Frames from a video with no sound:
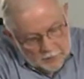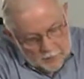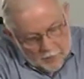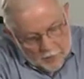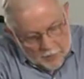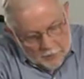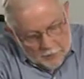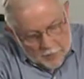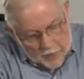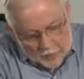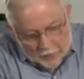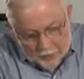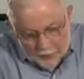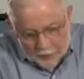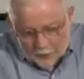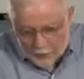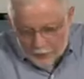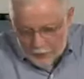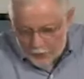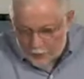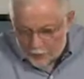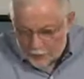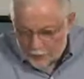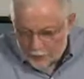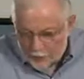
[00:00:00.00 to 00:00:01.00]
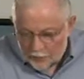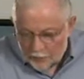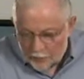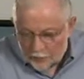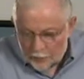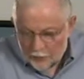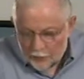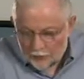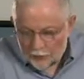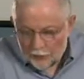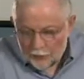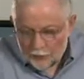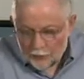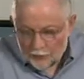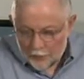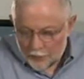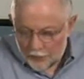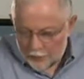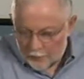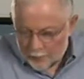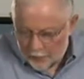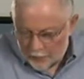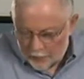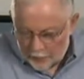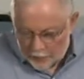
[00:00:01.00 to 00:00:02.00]
and drop it down in there before we
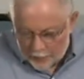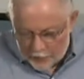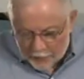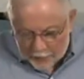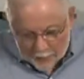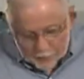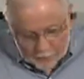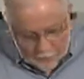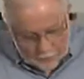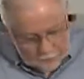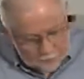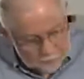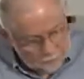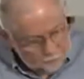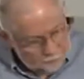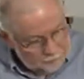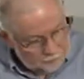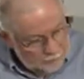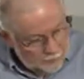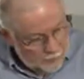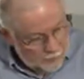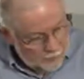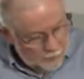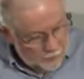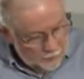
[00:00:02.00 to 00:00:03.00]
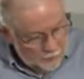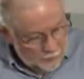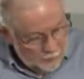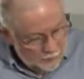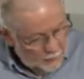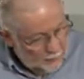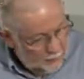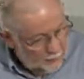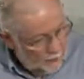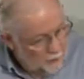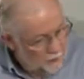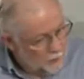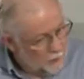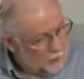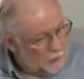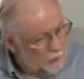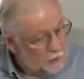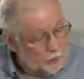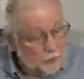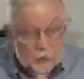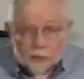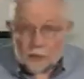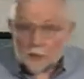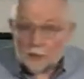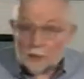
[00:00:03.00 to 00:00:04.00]
draw that down. So I think at this point
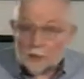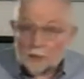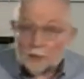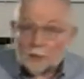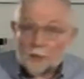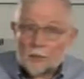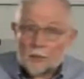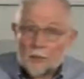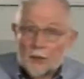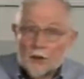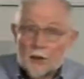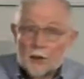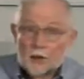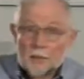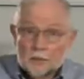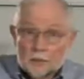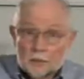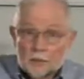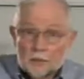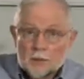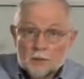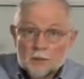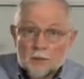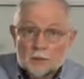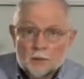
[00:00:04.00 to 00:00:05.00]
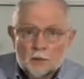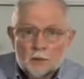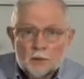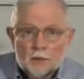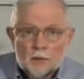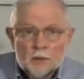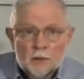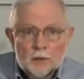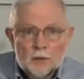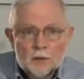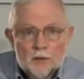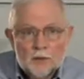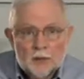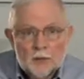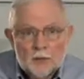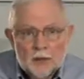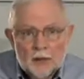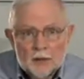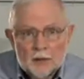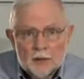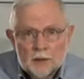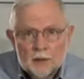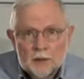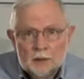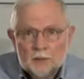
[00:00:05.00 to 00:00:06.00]
we're ready to go back and put it into the
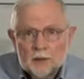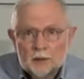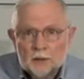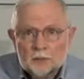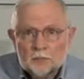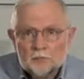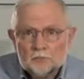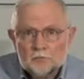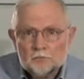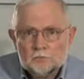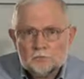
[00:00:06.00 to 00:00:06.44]
body again.